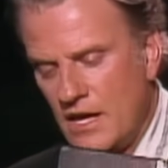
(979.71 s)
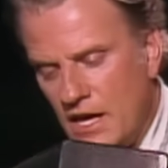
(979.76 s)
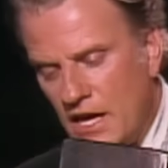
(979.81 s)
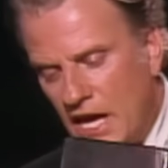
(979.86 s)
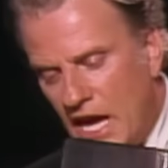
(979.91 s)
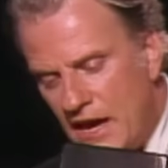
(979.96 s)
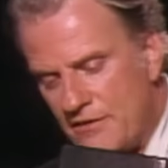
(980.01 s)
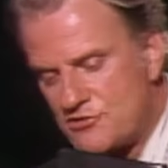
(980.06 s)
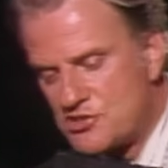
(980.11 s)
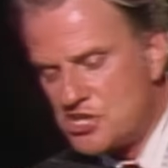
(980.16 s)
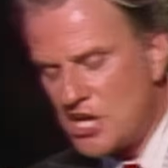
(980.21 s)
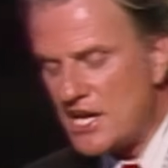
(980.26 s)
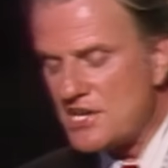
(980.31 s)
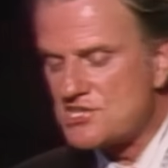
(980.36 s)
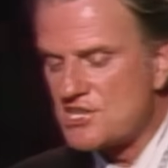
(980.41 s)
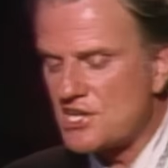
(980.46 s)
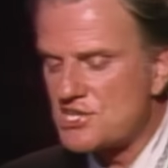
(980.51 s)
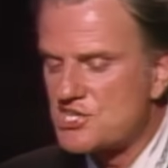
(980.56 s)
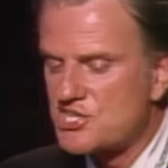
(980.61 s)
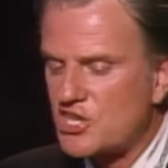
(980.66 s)
if
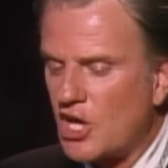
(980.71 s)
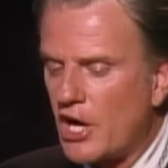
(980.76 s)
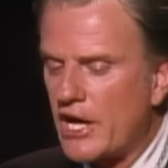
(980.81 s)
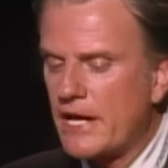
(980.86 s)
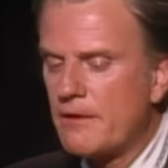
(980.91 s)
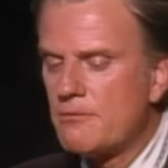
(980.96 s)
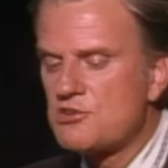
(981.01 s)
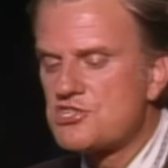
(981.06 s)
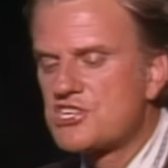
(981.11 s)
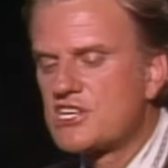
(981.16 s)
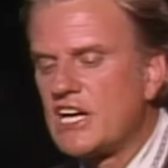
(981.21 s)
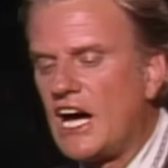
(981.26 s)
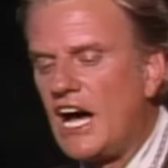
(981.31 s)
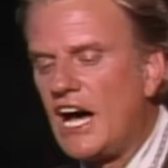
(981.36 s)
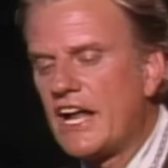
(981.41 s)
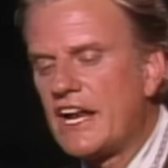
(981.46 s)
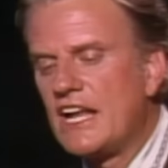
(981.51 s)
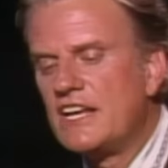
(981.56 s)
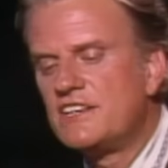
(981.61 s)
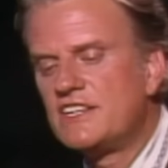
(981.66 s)
Jesus thought he was
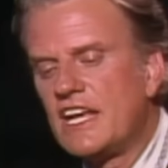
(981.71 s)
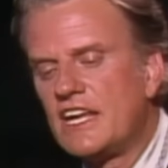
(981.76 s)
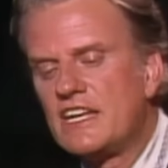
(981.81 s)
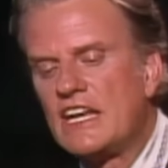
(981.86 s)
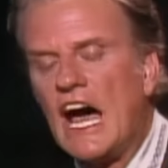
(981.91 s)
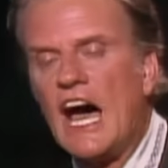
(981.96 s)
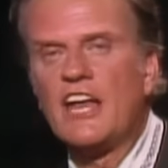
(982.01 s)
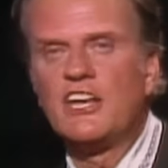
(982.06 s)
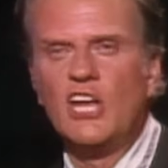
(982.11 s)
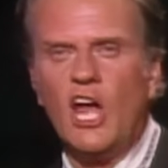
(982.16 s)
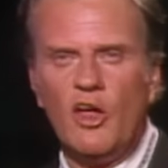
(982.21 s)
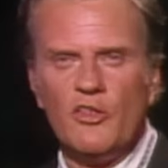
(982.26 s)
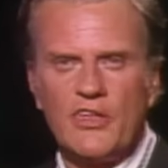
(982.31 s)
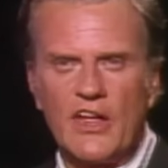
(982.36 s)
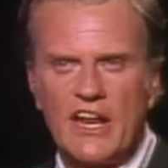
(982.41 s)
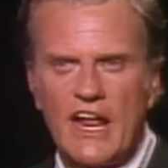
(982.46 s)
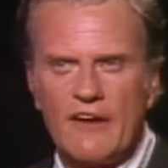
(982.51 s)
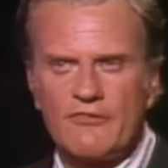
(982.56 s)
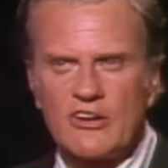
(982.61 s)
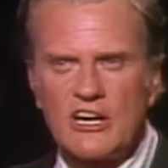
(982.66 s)
God and did not know
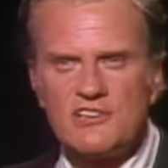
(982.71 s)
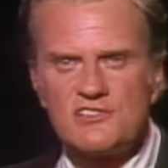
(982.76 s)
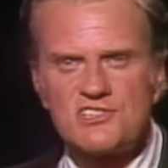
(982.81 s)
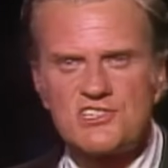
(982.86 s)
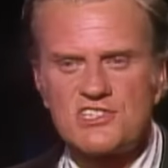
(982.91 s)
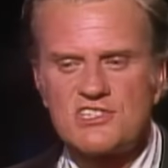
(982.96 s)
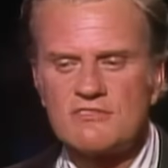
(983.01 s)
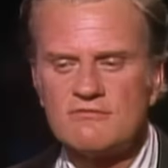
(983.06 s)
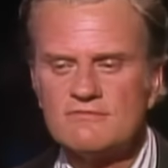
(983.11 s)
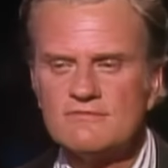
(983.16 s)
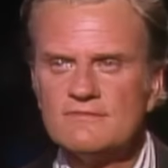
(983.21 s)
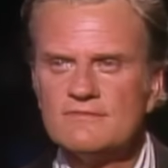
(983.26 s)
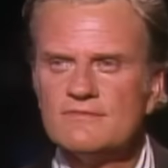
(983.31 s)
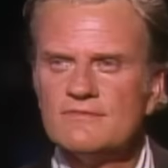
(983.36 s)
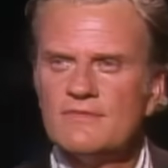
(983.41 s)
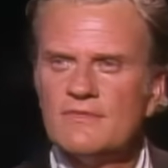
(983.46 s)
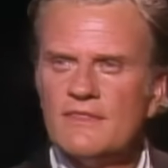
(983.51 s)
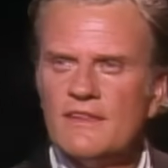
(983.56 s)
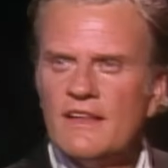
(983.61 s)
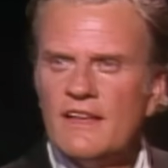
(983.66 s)
the difference,
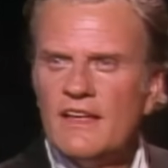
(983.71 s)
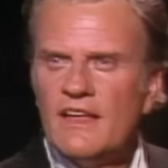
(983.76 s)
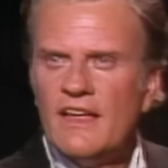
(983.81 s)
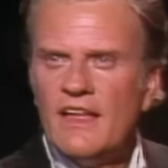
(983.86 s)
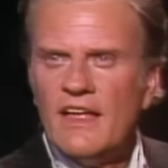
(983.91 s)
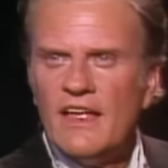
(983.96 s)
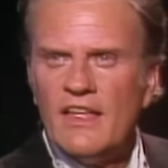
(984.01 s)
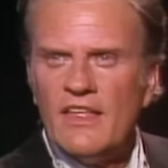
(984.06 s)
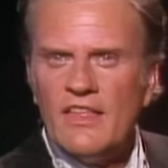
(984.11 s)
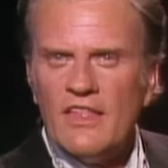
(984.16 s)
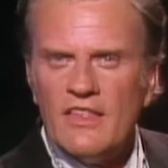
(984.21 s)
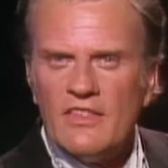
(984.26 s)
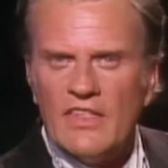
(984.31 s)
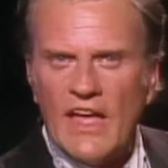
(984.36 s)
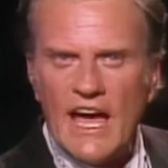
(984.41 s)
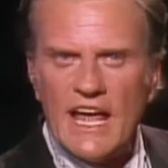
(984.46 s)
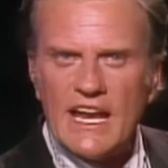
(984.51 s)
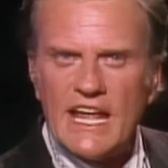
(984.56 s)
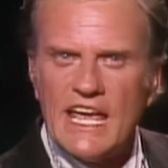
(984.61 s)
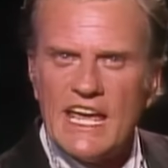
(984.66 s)

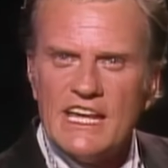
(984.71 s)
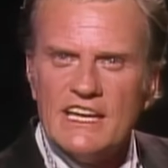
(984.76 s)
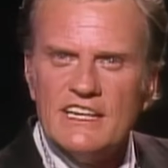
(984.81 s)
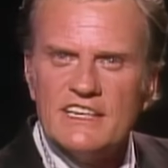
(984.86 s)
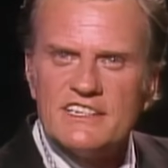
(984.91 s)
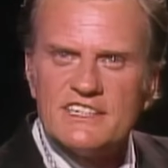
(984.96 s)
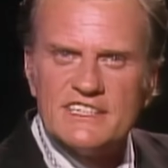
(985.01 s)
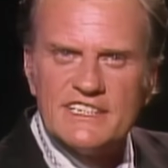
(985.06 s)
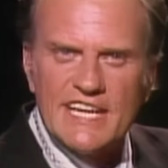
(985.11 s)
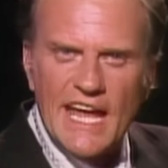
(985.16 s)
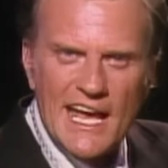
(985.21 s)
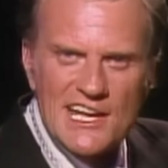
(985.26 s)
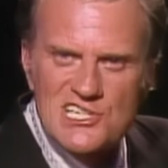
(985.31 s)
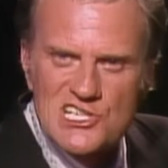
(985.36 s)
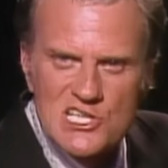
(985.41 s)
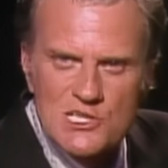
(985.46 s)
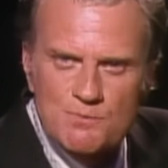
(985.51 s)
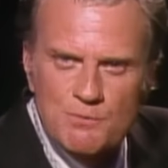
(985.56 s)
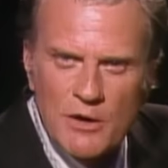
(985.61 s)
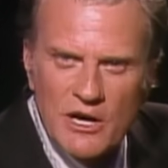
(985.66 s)
then he
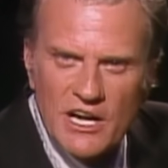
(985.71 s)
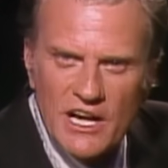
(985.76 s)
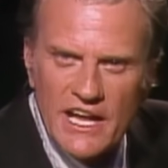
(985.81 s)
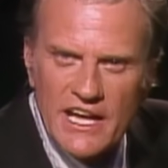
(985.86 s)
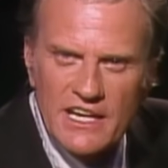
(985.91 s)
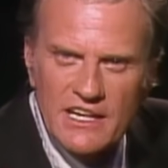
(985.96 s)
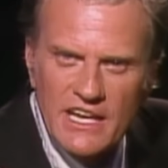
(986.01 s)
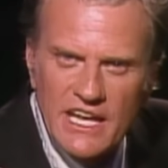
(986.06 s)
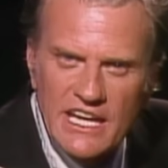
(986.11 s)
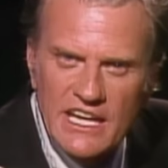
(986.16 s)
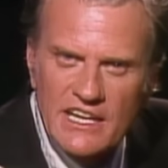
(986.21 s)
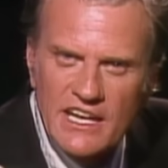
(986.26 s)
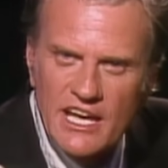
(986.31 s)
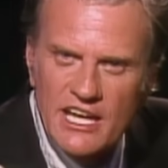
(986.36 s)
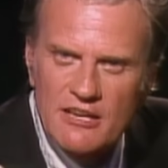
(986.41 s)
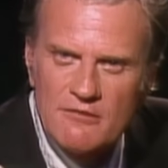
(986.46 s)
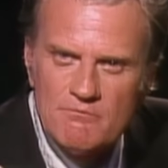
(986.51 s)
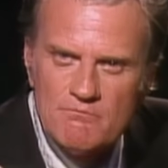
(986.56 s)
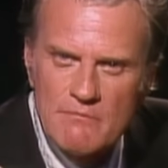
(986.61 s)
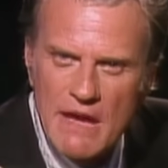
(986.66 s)
desperately
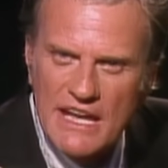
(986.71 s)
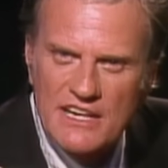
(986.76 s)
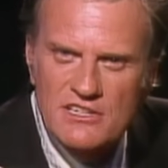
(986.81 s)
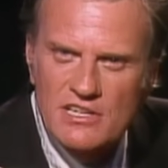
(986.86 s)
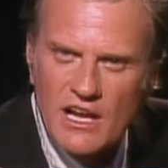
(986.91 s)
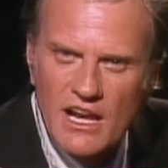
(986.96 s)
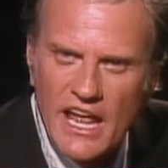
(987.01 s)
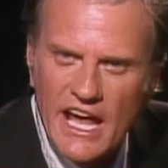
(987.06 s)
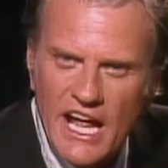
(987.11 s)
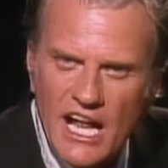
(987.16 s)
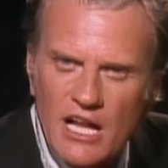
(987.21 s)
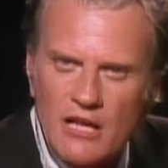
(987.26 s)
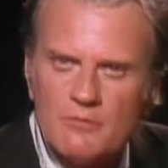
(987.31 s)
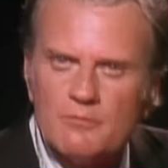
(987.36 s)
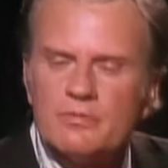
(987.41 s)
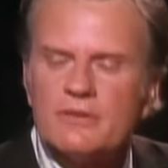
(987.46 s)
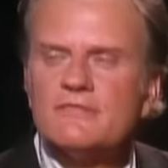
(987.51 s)
needed mental help.